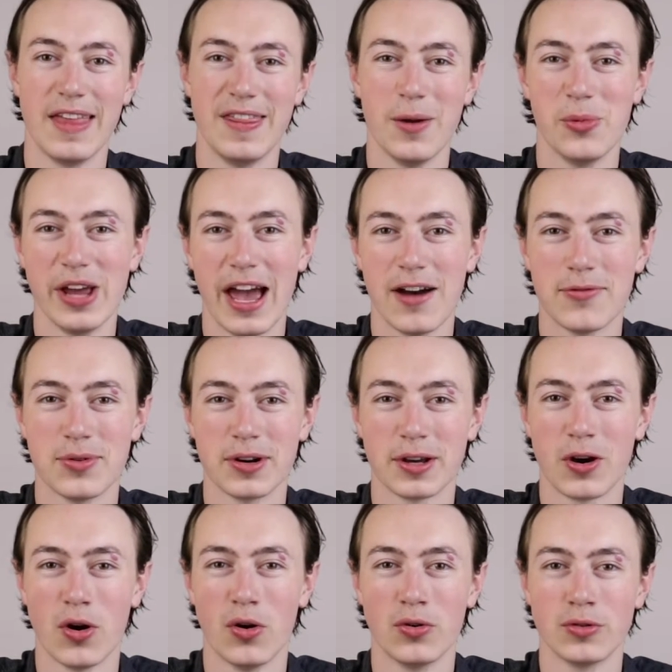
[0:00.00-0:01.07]
And then we have what are
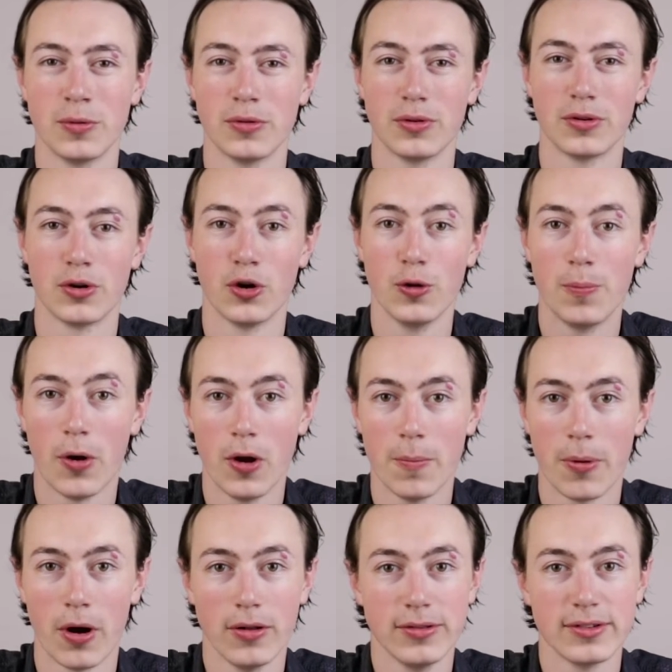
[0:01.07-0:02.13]
called coupon
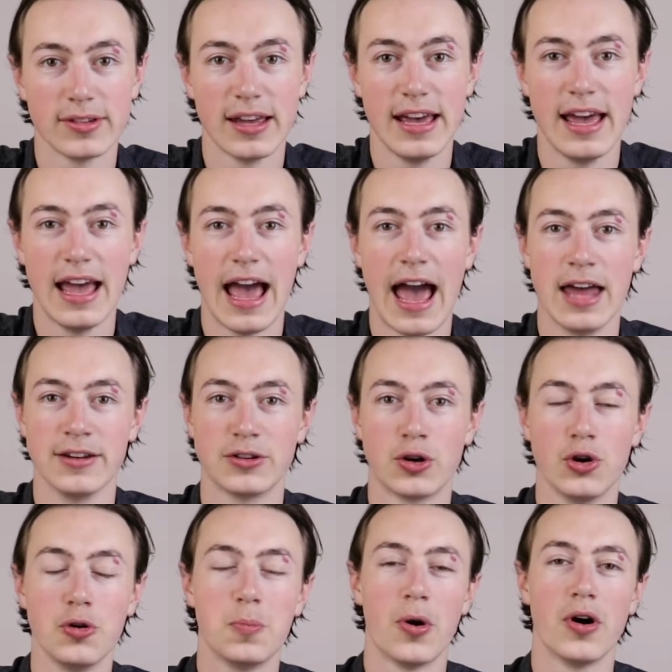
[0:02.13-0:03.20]
bonds and
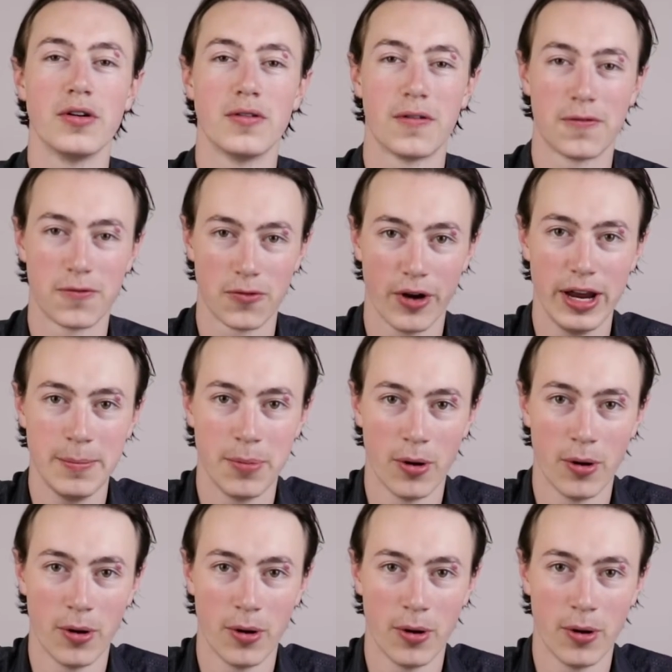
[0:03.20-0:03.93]
coupon-free